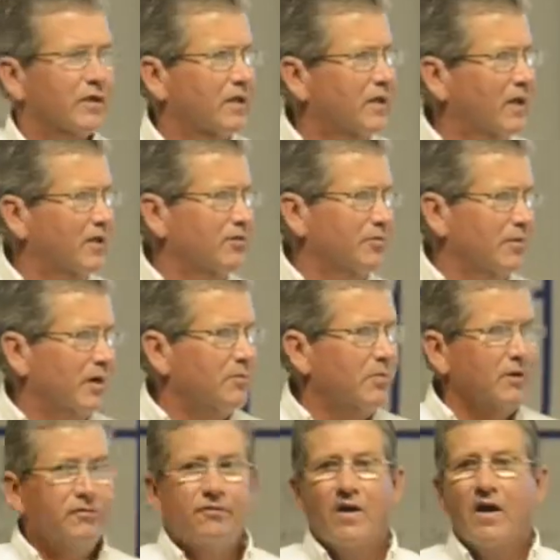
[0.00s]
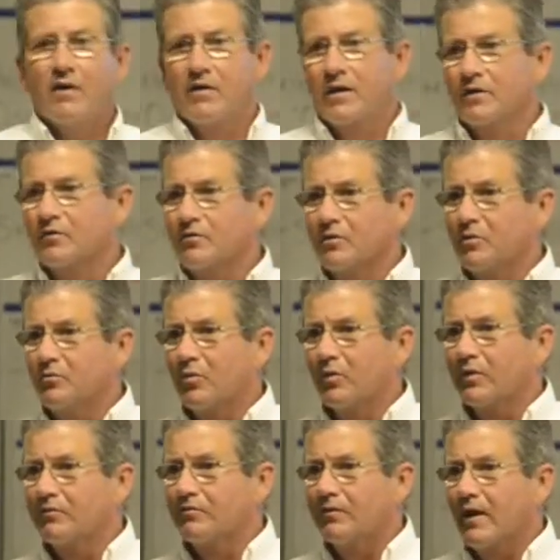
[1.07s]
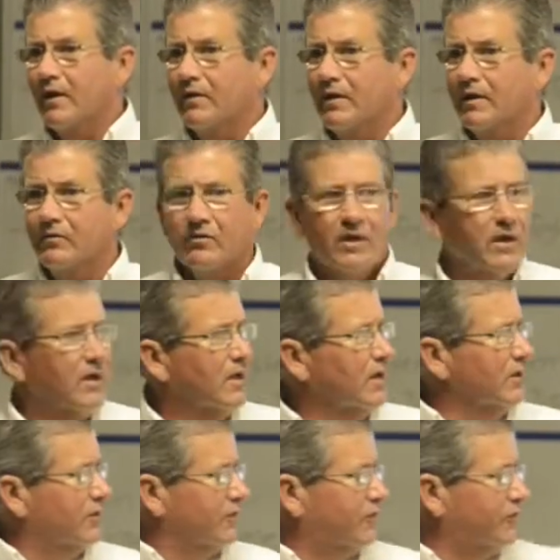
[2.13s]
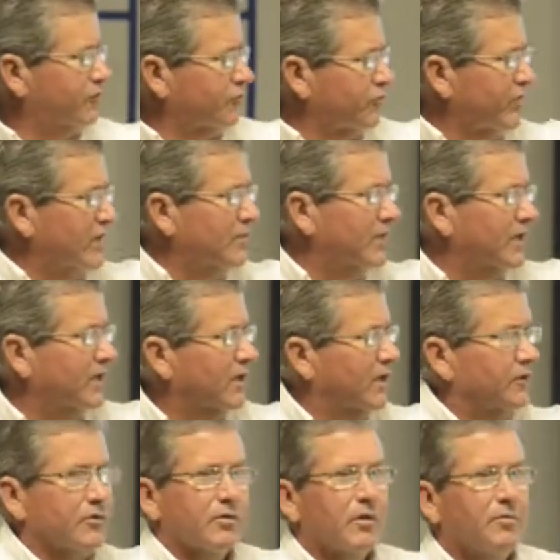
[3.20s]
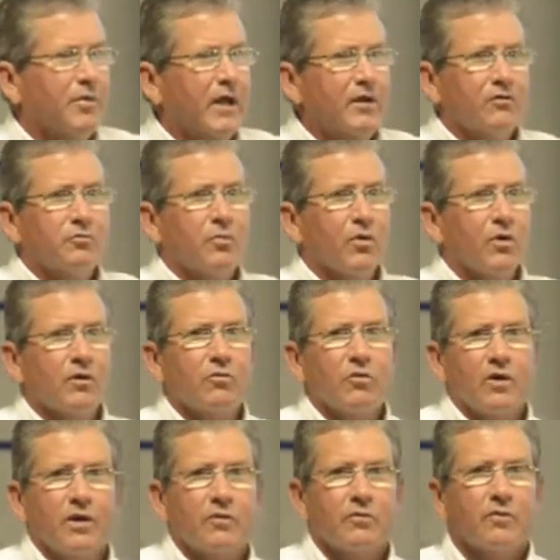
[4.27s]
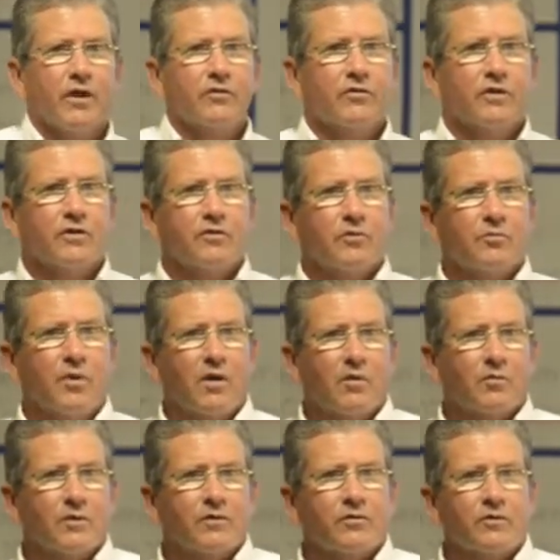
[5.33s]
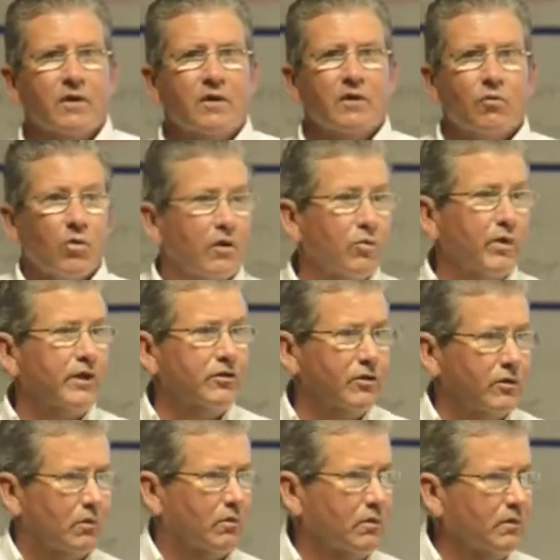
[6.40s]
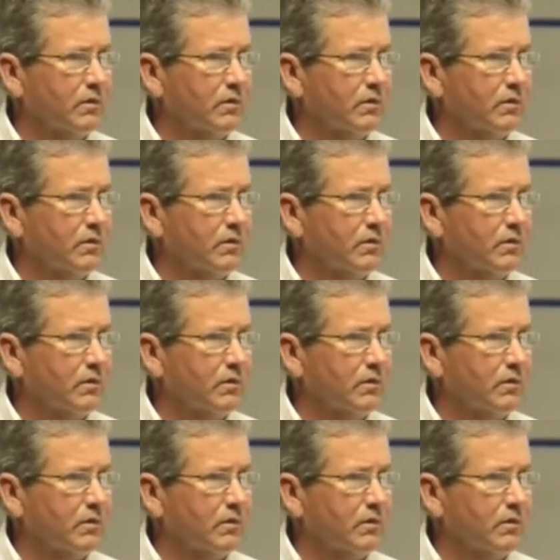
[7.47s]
A case might be fire ants, the imported fire ants. They're streaming in under a baseboard in one of the residents' apartments. What do?